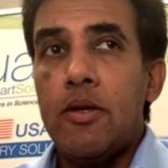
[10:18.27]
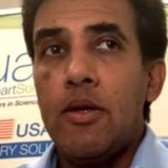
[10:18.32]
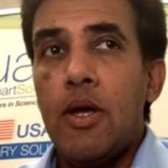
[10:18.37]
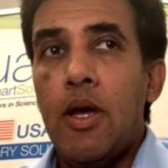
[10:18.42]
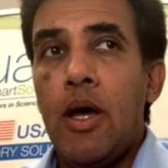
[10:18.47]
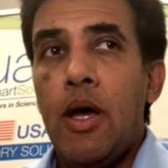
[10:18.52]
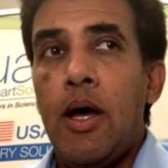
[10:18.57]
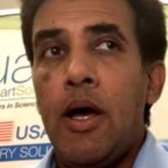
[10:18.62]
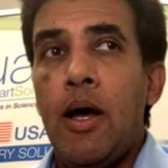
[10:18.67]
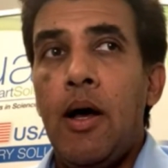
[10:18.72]

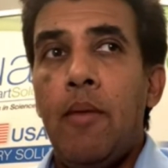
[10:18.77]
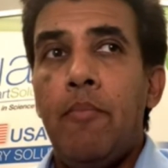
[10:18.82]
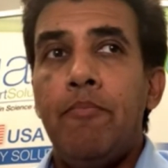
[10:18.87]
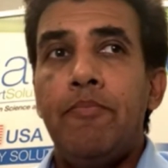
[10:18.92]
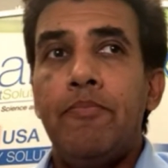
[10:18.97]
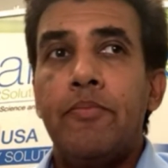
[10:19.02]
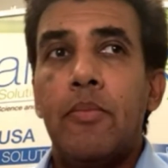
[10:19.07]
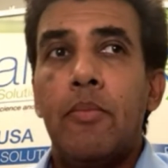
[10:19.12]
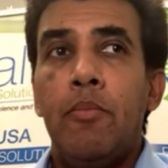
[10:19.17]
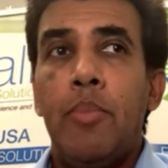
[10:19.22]

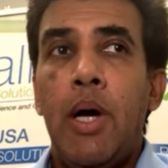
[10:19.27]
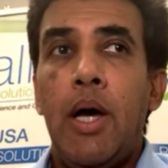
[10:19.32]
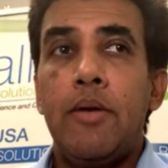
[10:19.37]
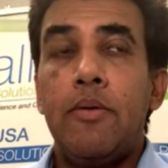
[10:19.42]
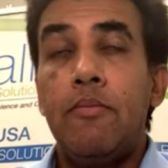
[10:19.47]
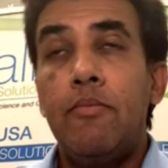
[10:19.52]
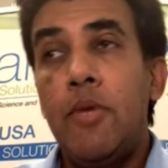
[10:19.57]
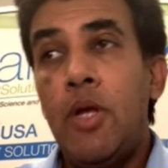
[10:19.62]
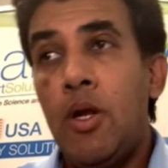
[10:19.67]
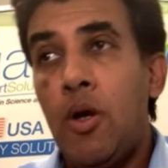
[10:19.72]
But
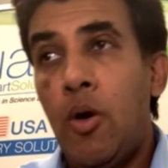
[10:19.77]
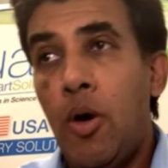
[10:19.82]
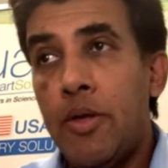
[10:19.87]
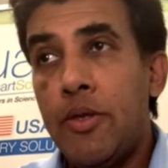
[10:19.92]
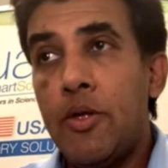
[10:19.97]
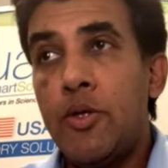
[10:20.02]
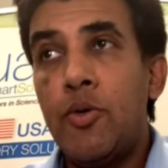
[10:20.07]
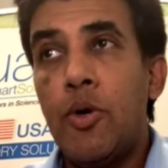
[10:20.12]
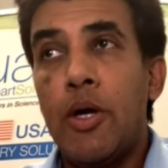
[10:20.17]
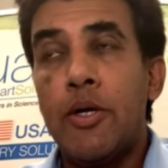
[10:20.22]
on the
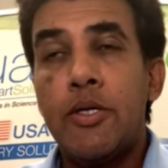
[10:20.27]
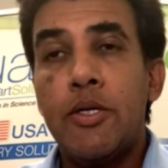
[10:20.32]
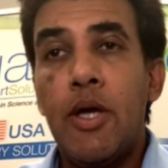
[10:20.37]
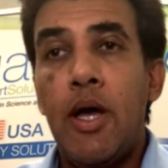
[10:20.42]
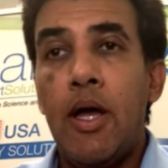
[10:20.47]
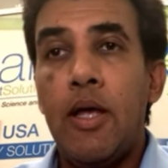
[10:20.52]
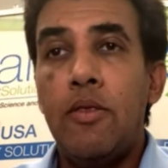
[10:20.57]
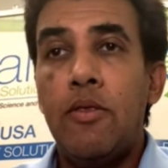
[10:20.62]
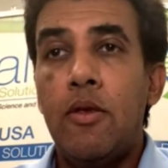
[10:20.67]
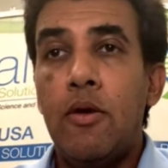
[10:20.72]
drug
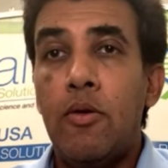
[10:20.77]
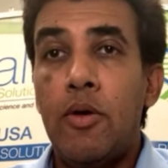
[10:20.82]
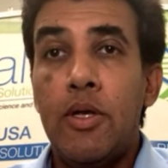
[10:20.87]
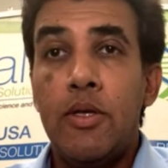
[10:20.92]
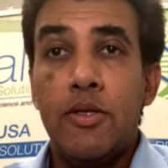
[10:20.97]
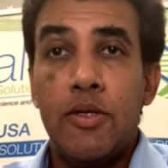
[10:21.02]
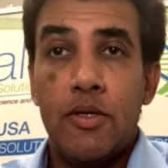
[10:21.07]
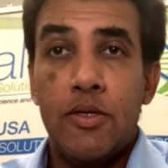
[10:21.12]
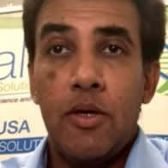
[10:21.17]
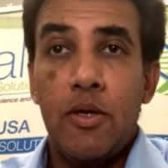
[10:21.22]
side, there
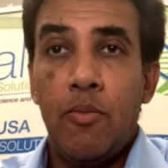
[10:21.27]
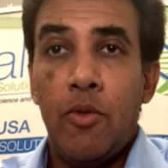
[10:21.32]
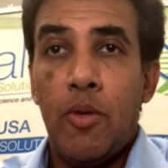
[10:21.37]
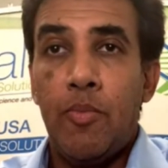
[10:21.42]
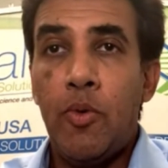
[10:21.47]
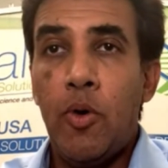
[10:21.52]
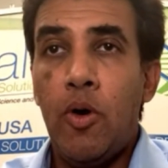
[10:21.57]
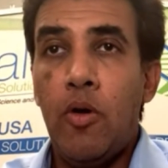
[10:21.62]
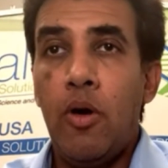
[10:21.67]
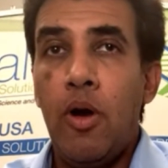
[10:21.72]
is a similar
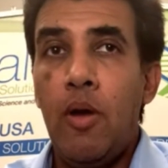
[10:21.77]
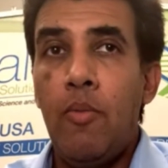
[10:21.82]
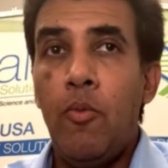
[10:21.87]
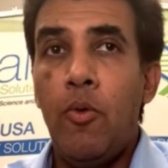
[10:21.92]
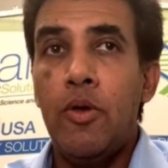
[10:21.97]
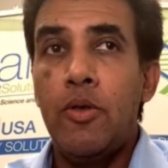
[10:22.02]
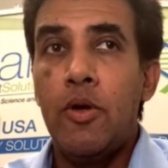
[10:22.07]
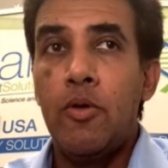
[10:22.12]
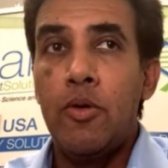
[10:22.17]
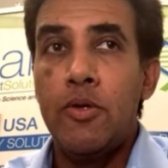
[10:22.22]
program
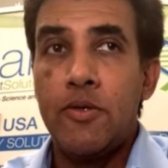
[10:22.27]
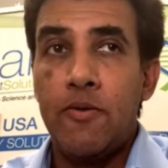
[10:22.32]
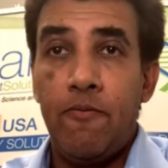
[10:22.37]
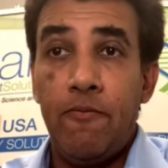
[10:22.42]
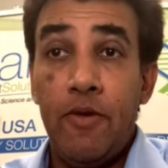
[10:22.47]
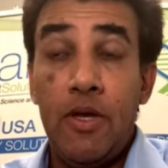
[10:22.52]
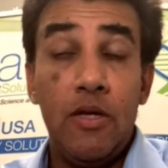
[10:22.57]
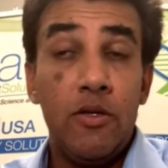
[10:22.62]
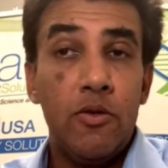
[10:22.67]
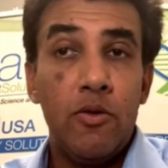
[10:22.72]
where there is a
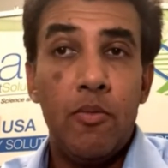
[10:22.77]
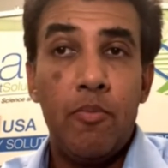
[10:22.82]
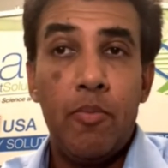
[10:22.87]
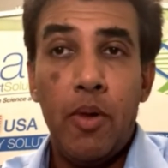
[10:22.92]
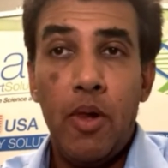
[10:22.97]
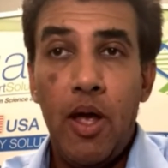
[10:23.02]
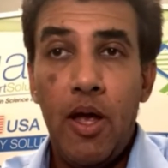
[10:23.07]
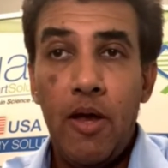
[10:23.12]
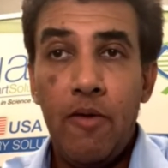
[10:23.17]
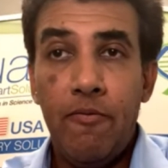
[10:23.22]
fee to
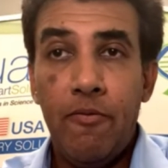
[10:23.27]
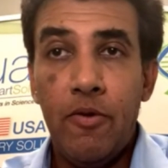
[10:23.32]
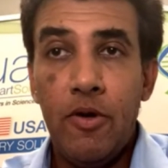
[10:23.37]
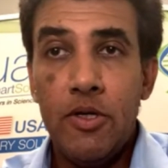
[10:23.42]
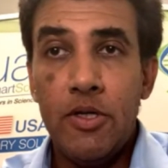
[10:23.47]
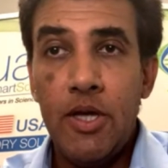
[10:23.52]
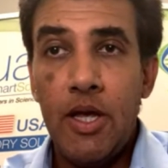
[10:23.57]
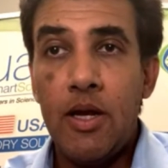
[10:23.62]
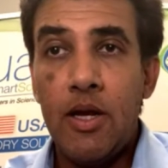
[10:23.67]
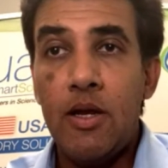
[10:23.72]
apply for a
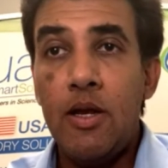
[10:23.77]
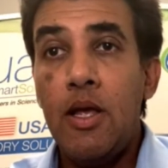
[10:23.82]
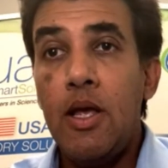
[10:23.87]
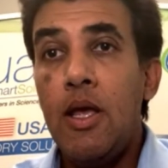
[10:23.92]
DIN,